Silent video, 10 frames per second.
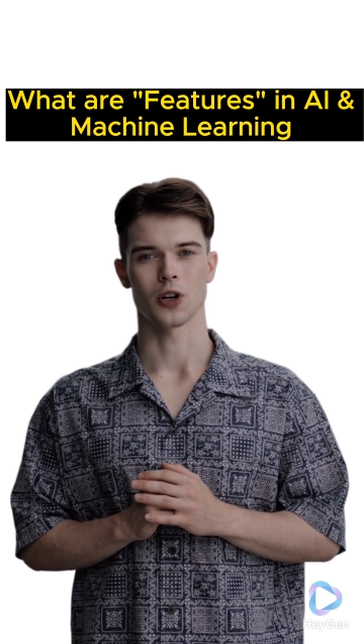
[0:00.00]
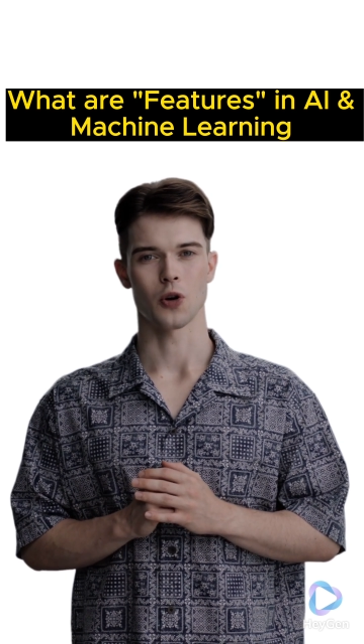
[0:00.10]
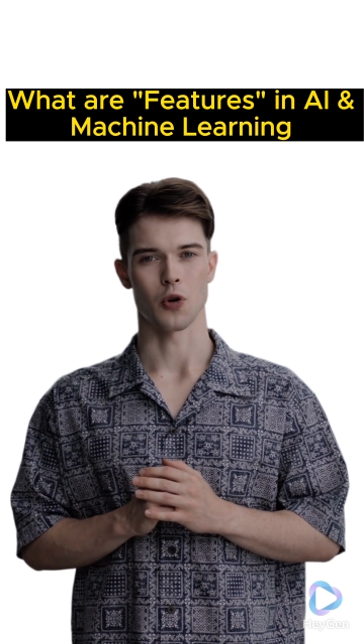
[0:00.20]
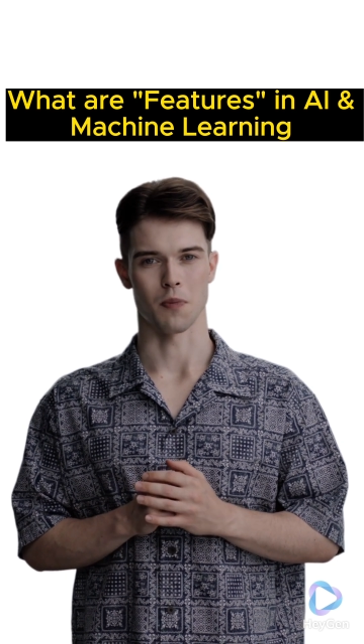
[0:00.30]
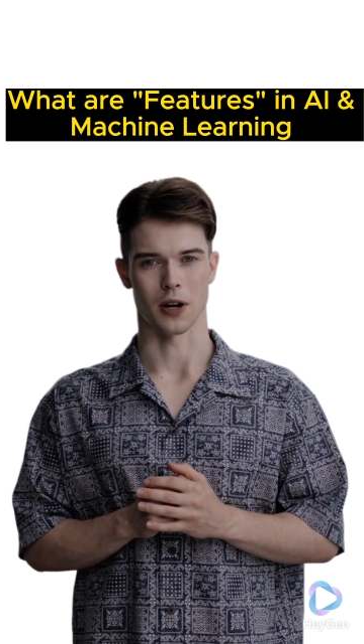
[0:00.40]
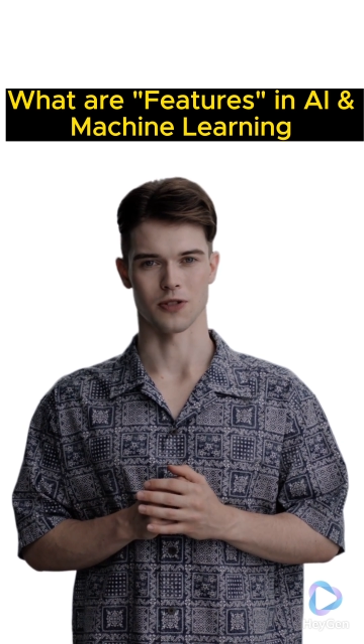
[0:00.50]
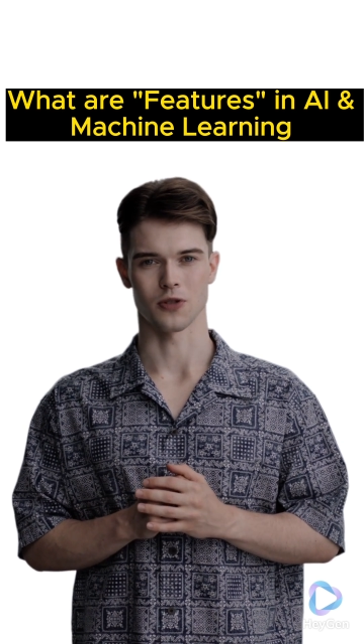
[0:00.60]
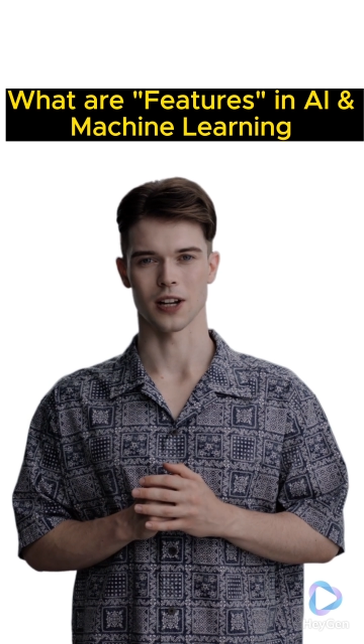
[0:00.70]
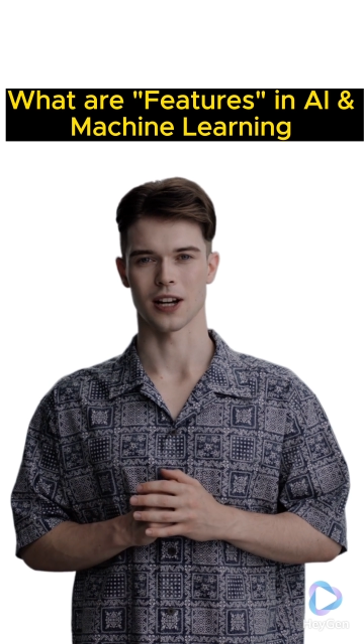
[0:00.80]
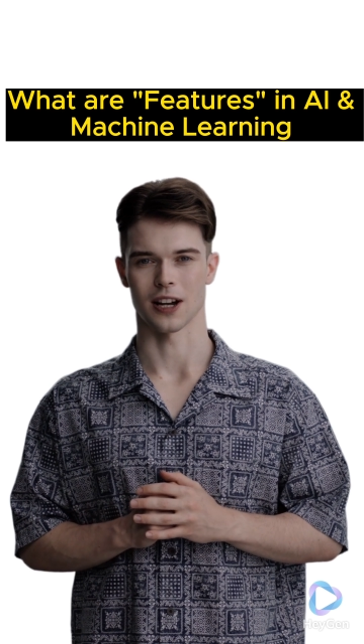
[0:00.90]
or
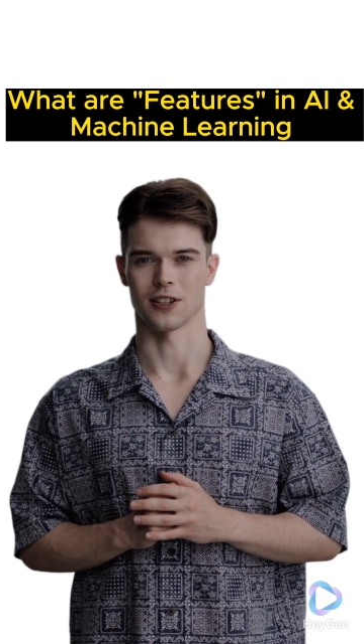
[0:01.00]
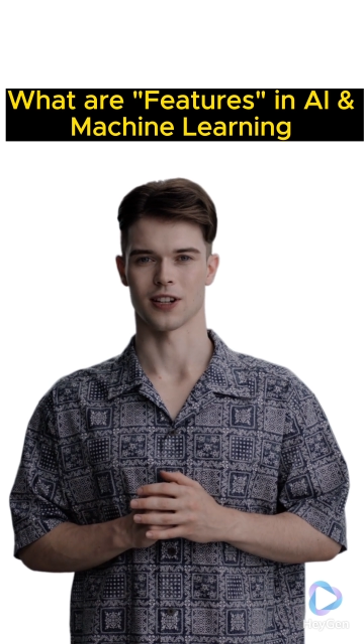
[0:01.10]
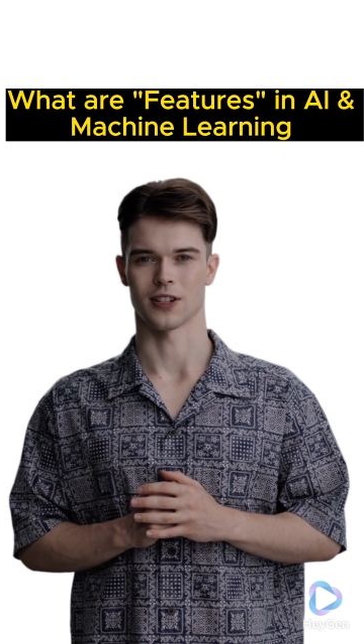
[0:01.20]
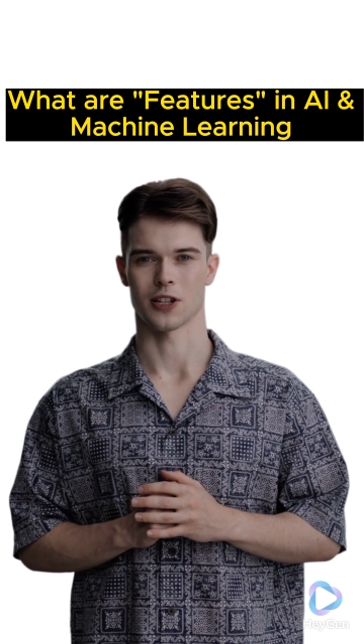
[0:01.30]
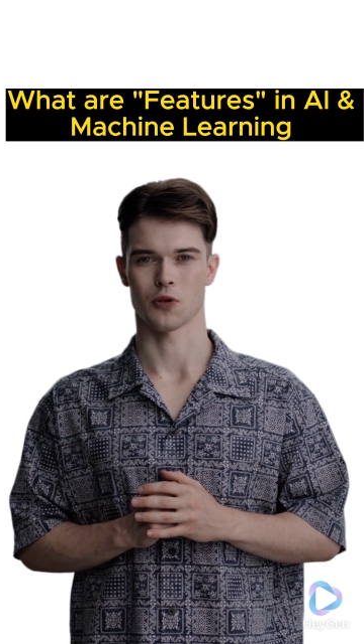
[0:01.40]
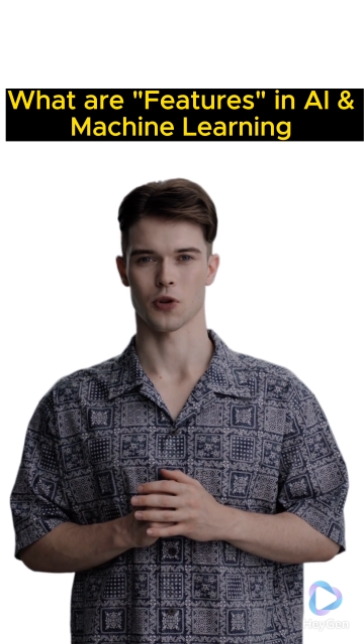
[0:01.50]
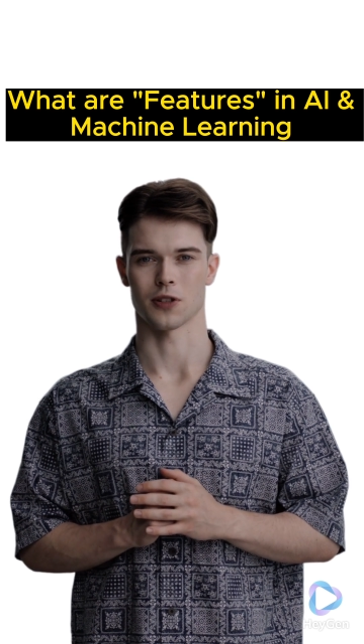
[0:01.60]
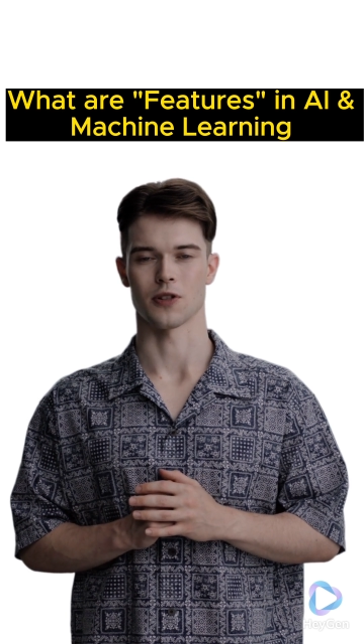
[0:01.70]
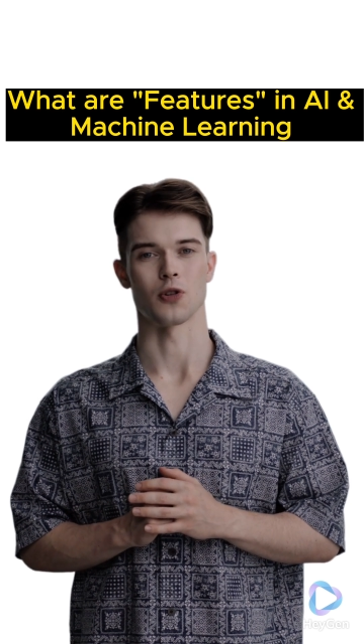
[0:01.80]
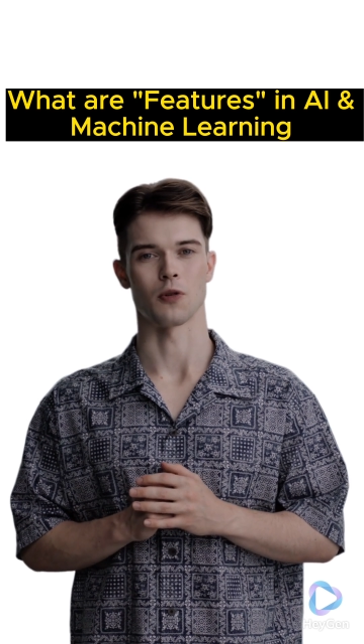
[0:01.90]
modifying existing
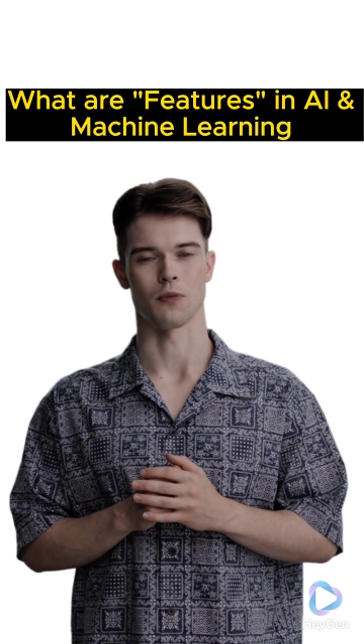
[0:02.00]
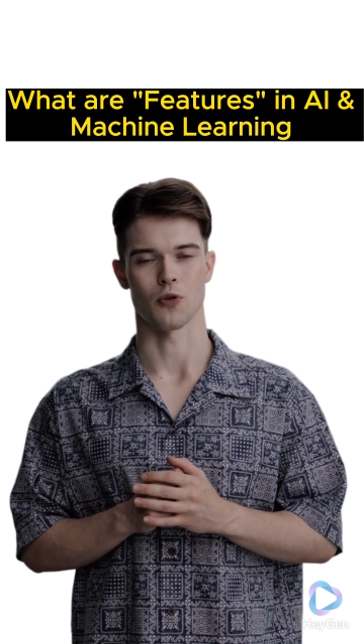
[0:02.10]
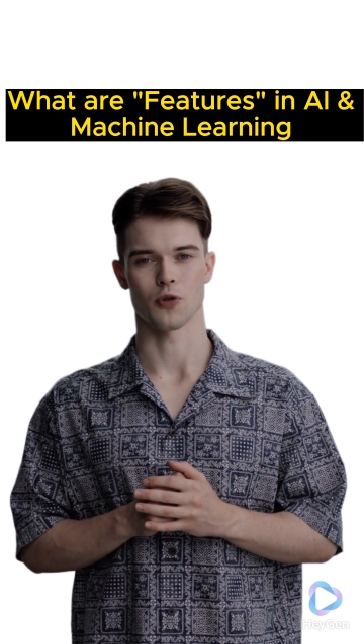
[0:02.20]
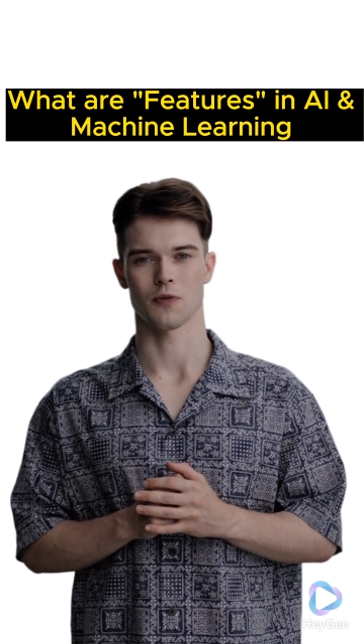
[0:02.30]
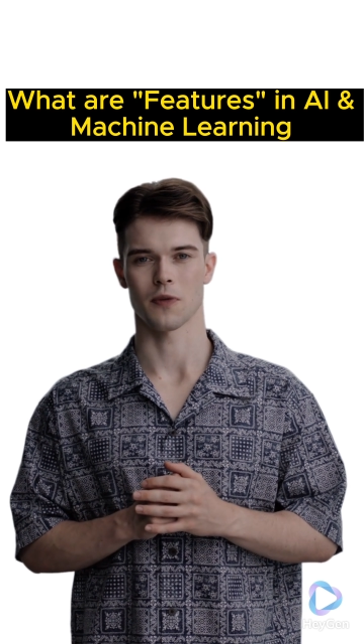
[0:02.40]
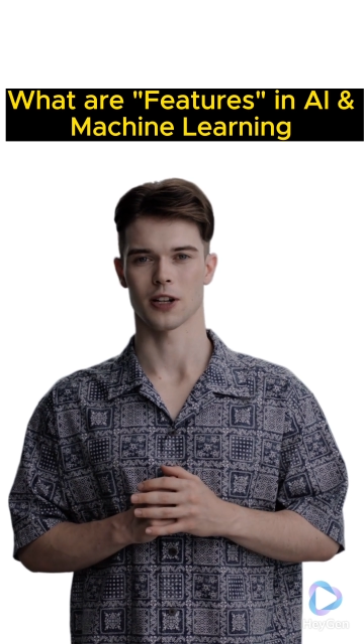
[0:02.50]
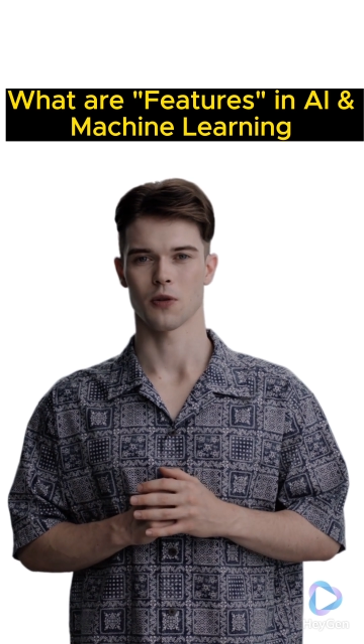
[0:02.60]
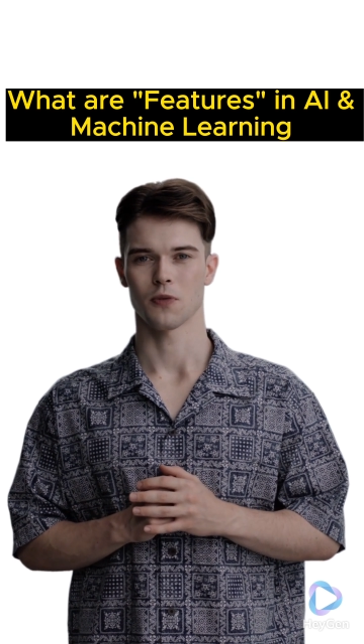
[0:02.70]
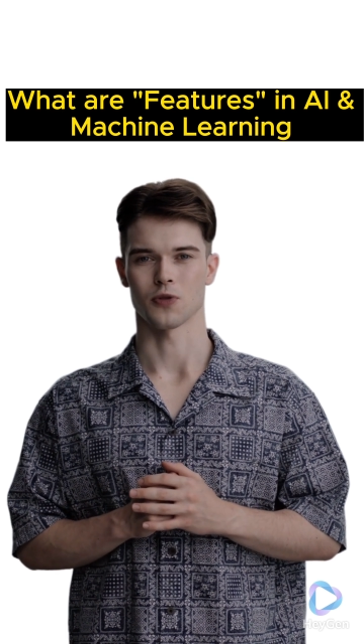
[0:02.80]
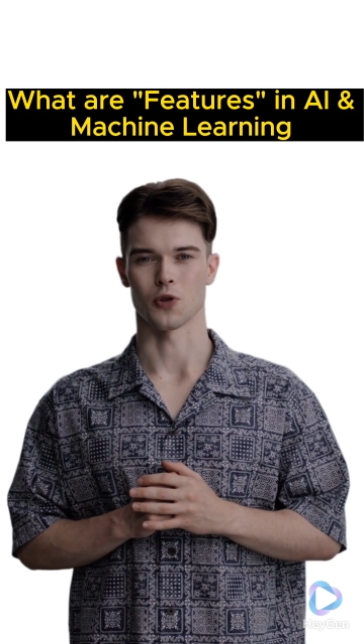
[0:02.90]
ones to improve model
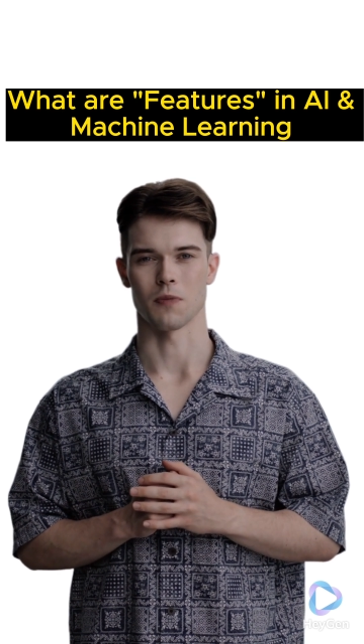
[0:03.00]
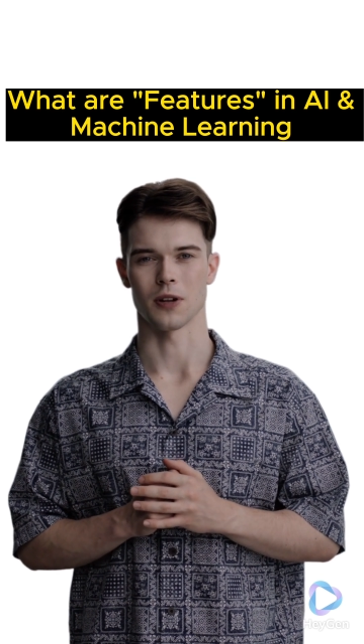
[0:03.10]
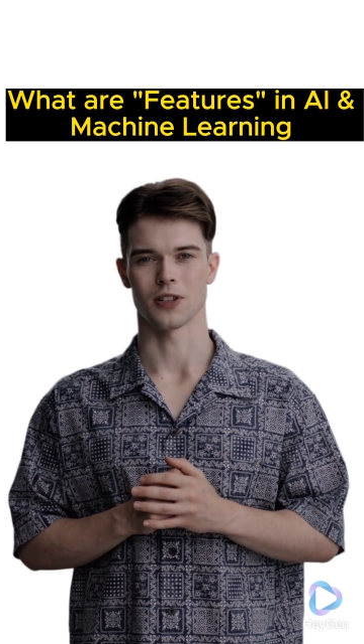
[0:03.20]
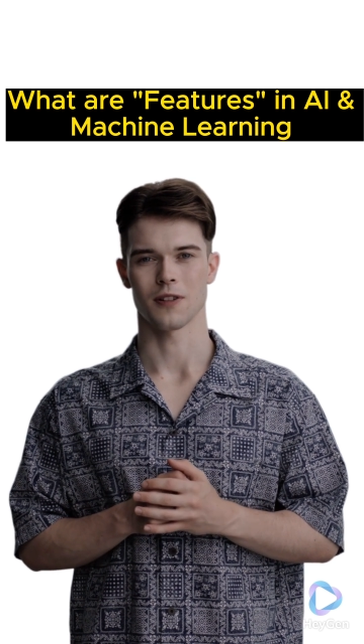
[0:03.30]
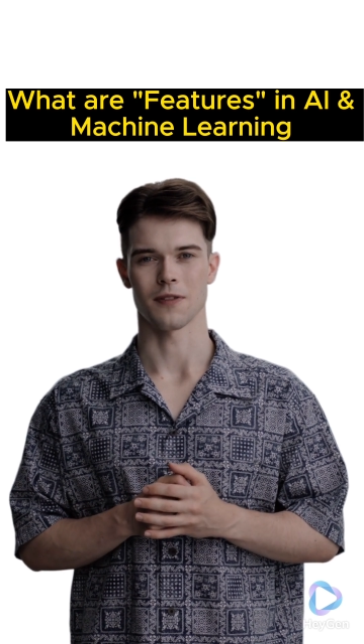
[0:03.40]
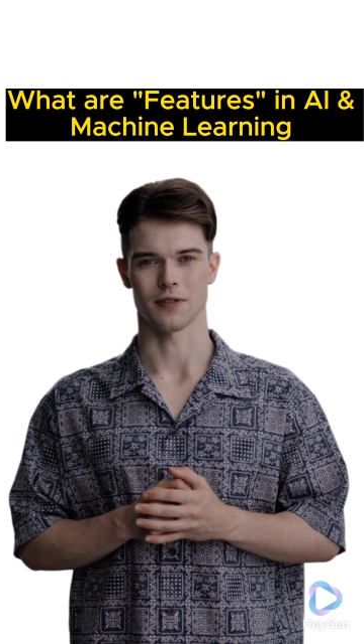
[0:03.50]
performance.